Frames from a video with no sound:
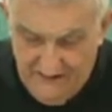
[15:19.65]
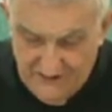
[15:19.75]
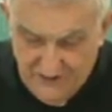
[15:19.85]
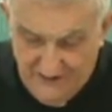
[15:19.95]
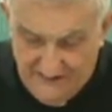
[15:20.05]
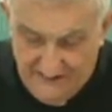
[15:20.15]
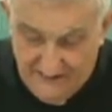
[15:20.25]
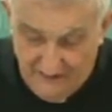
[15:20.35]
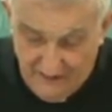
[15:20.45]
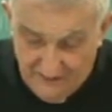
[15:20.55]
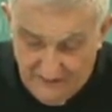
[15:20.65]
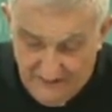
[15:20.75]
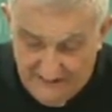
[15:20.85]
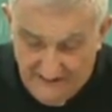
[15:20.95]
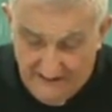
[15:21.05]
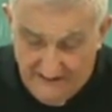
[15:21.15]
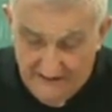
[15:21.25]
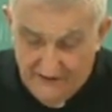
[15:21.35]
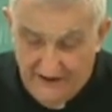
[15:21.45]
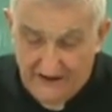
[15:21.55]
So I can try
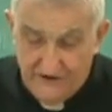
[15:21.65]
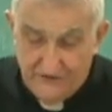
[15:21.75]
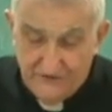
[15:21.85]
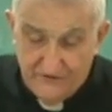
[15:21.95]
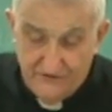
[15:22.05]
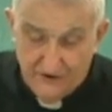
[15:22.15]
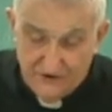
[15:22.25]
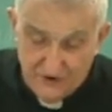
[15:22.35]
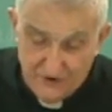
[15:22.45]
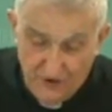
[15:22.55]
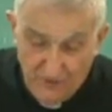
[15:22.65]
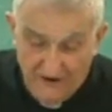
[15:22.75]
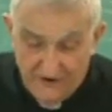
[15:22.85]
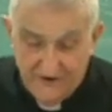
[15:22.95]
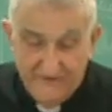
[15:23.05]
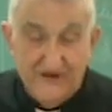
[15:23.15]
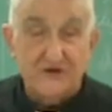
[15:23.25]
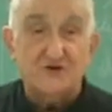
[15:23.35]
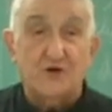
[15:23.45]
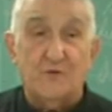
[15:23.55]
to control the will,
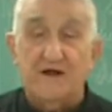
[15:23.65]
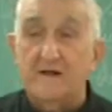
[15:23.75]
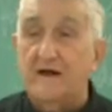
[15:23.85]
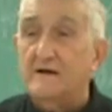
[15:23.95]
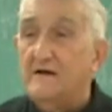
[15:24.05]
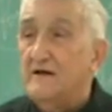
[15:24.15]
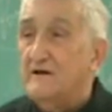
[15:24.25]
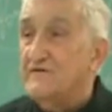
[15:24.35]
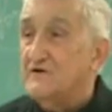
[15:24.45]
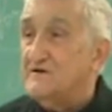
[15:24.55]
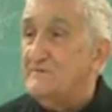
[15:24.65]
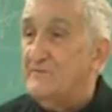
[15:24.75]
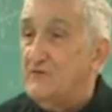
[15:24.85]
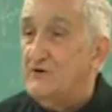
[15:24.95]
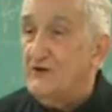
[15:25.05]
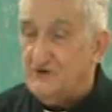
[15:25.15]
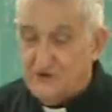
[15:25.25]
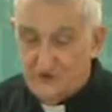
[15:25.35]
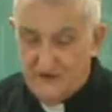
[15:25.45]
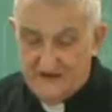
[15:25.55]
diminish the will, force people,
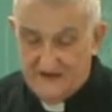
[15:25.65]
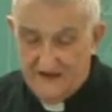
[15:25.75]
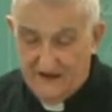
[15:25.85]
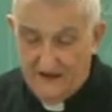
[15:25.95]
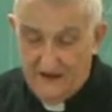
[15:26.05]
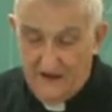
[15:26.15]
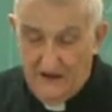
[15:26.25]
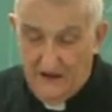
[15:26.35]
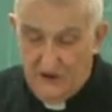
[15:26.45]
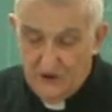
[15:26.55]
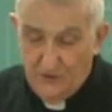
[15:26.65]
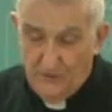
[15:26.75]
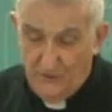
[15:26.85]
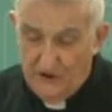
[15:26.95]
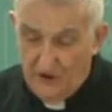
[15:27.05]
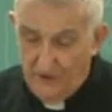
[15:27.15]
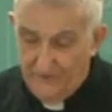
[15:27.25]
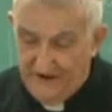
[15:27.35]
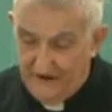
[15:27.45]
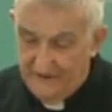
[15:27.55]
torture, etc. So we will come
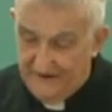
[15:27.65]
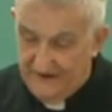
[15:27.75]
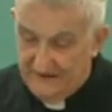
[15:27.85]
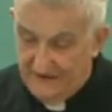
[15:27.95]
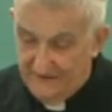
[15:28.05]
back on that.